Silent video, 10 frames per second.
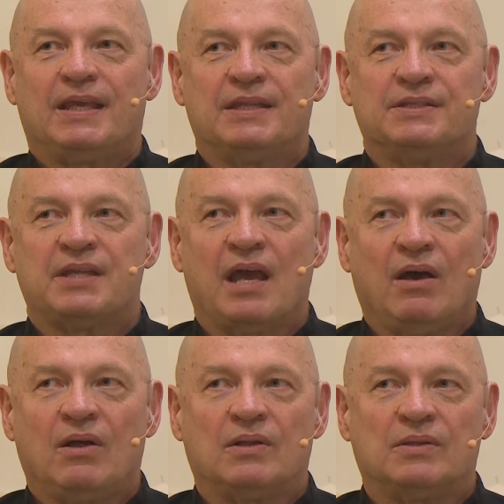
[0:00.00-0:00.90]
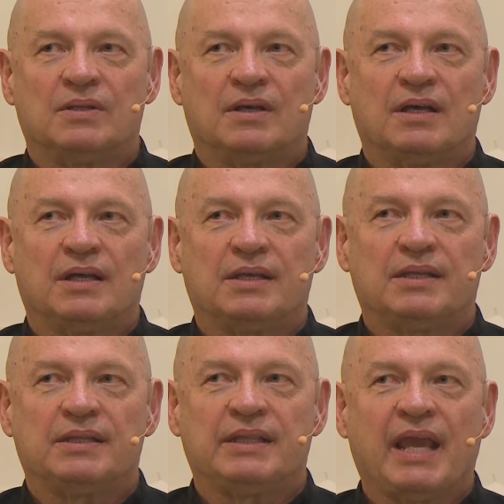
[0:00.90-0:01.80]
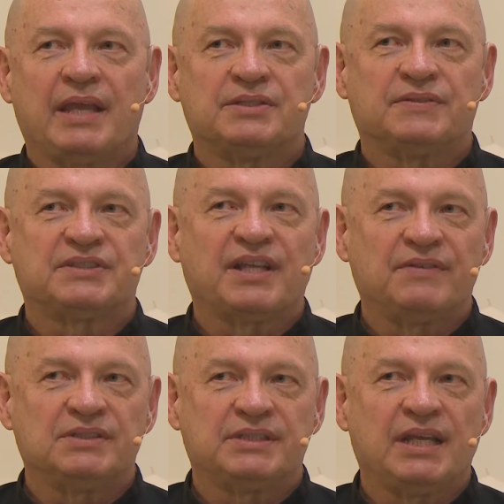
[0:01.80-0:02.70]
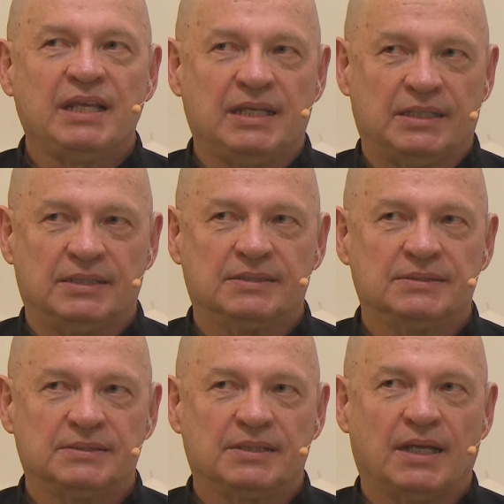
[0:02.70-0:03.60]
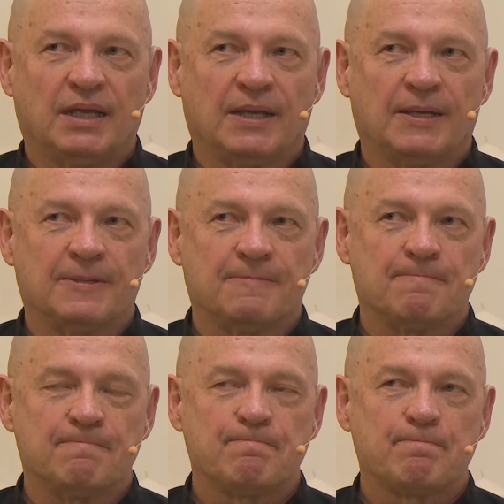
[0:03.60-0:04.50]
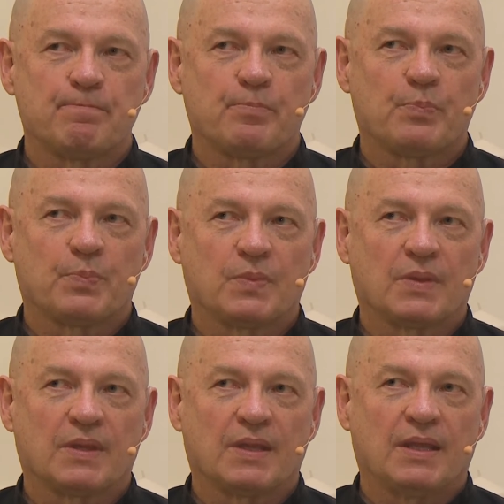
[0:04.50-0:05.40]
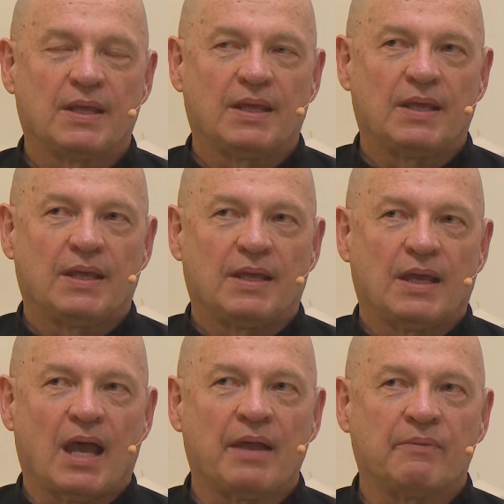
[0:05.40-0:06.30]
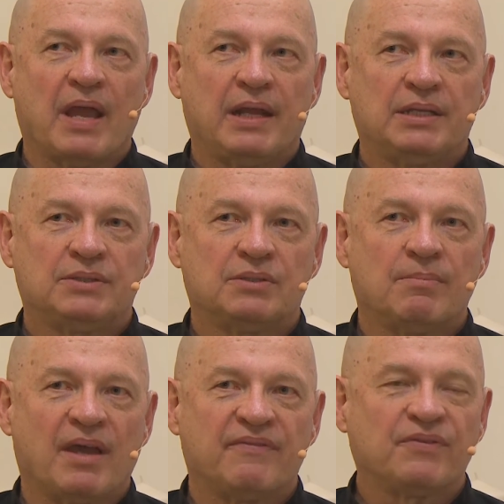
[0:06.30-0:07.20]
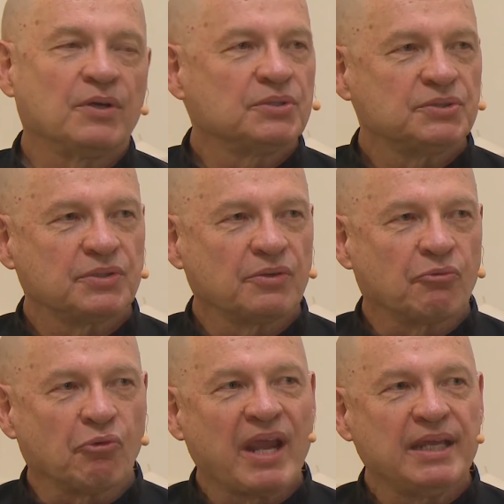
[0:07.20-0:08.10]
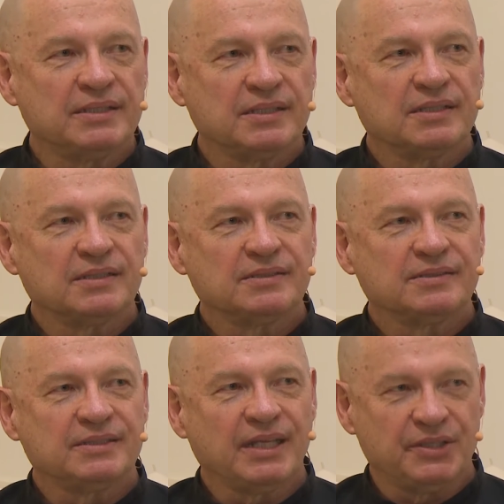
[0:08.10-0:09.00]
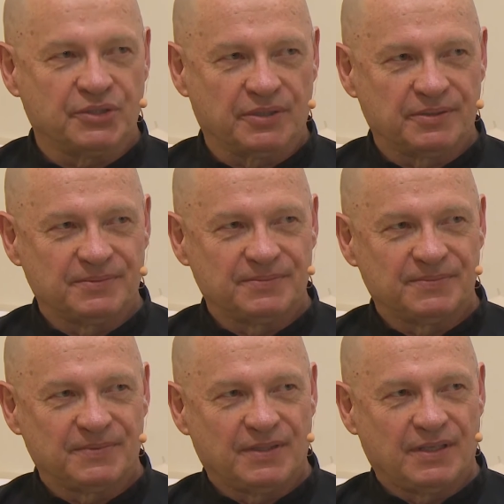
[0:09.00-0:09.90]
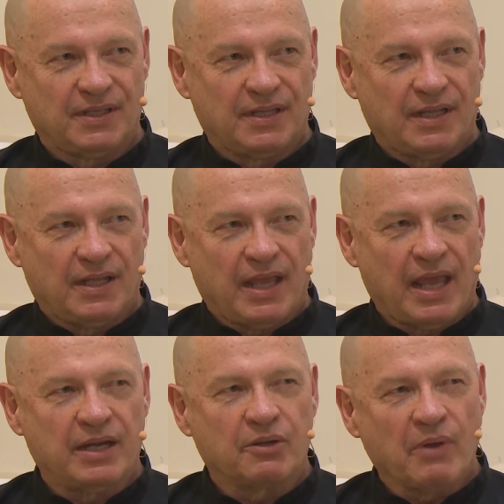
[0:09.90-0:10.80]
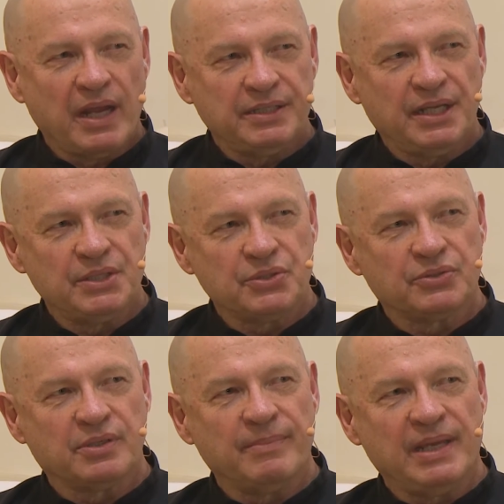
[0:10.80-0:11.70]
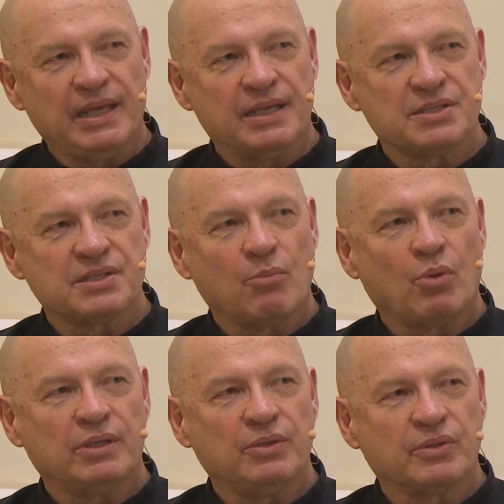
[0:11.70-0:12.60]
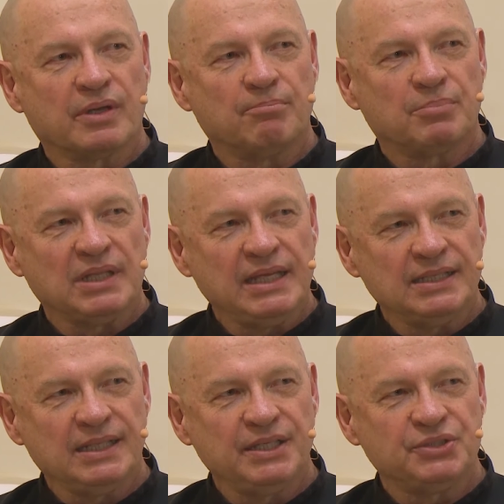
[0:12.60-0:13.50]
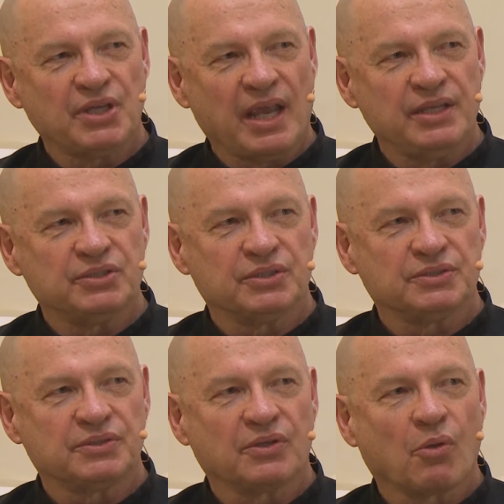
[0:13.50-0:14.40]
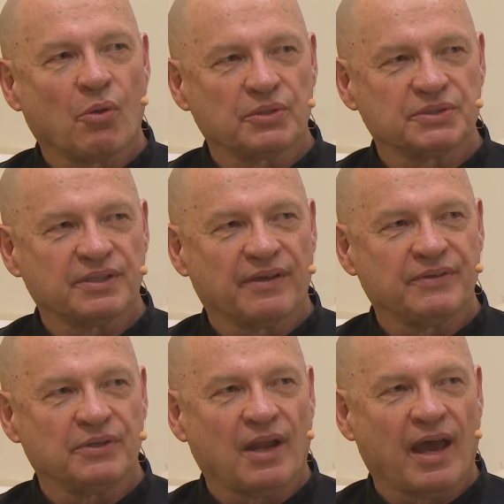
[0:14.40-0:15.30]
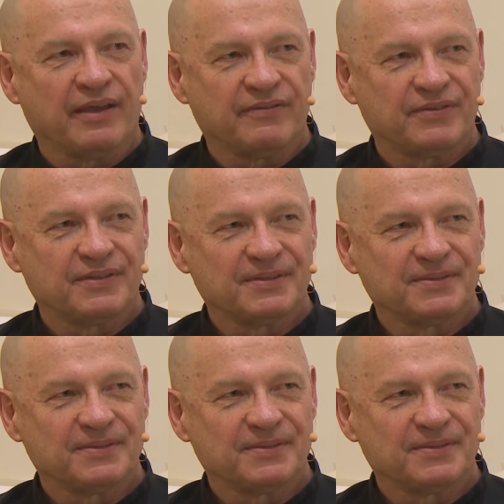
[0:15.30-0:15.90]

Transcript: Until the age of 17, I ran into my first great teacher. And a great teacher to me is someone who completely changes the course of your life.